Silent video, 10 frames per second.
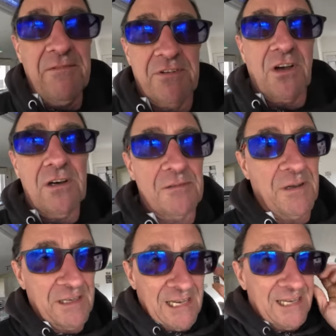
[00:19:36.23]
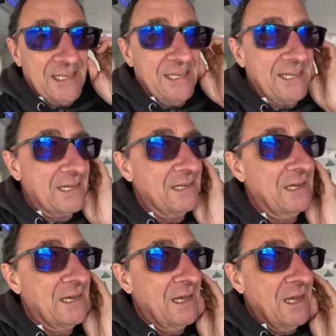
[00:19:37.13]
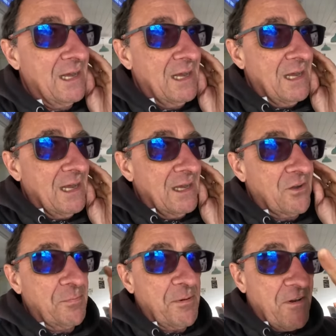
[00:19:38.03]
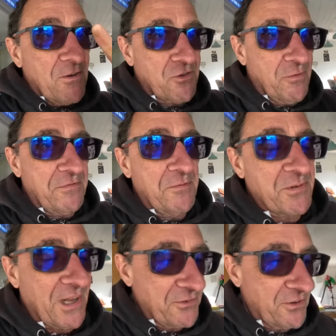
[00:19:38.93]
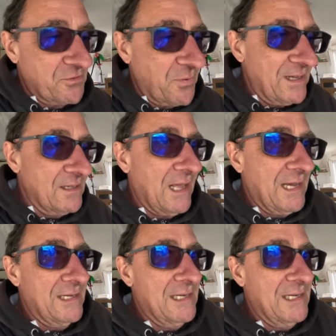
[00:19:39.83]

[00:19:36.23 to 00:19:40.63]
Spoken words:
have got a couple of vlogs coming from Sandra as well.